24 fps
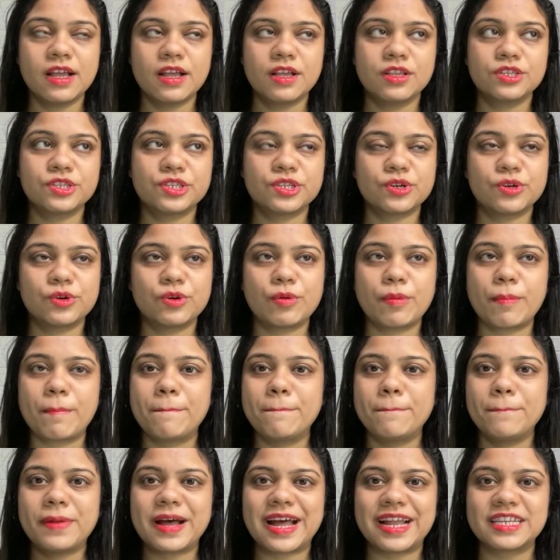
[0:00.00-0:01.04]
So
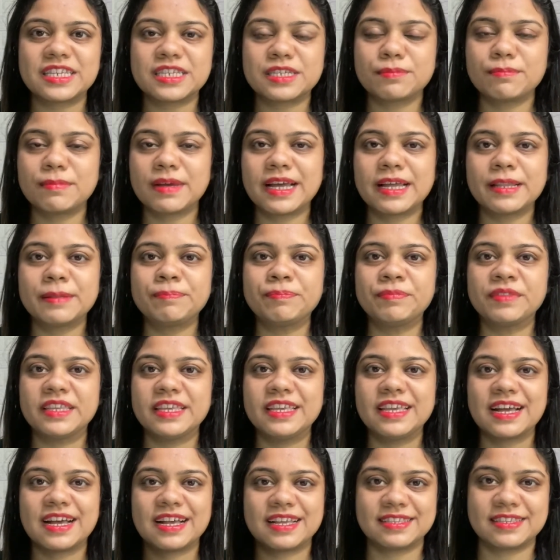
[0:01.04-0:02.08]
Batman, he
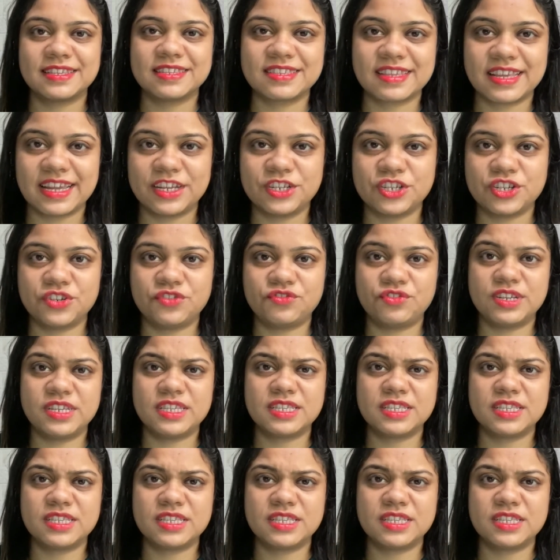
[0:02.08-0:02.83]
has his gadgetry.